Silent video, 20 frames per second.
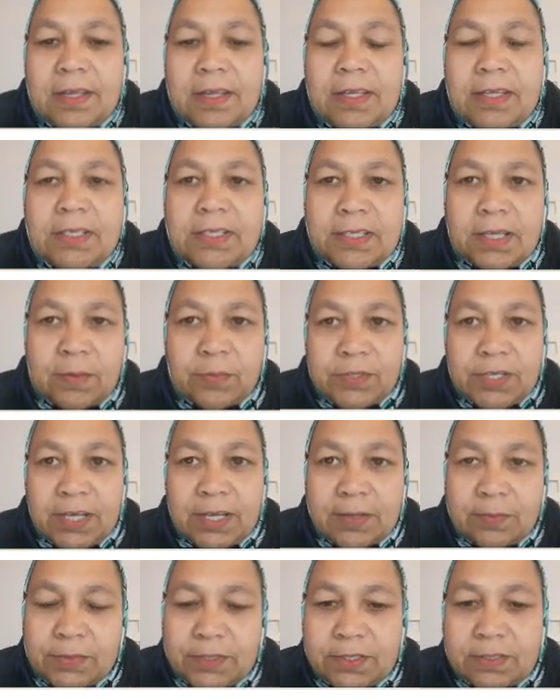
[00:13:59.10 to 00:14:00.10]

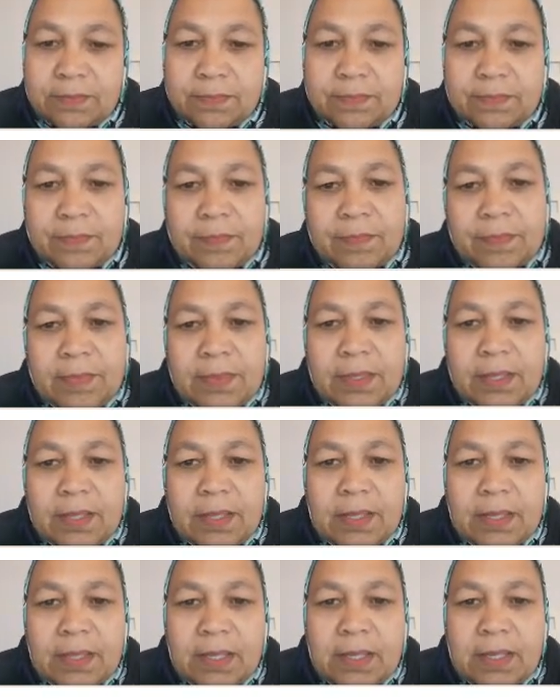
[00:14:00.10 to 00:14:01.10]
Sometimes
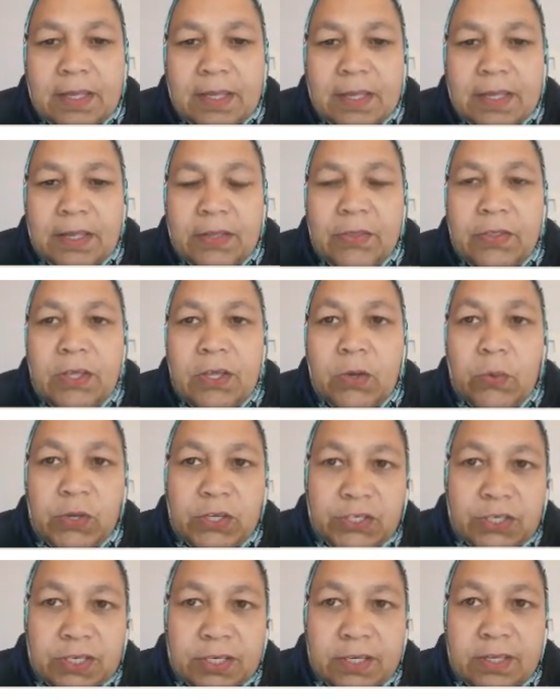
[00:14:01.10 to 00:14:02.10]
the
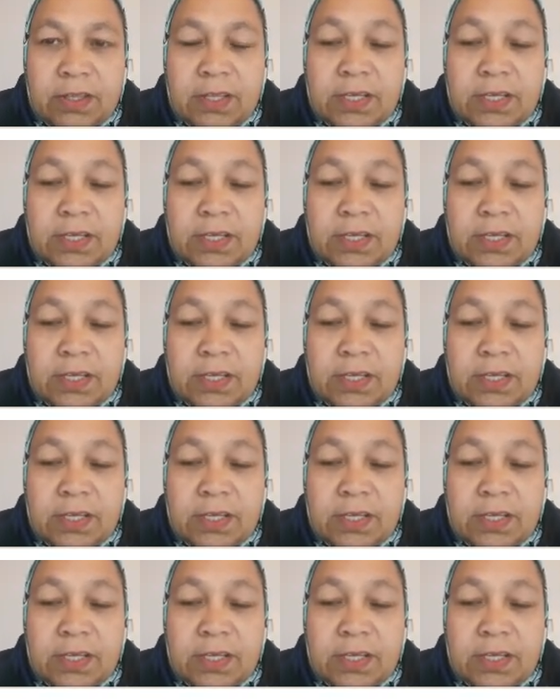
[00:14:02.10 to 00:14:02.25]
question in the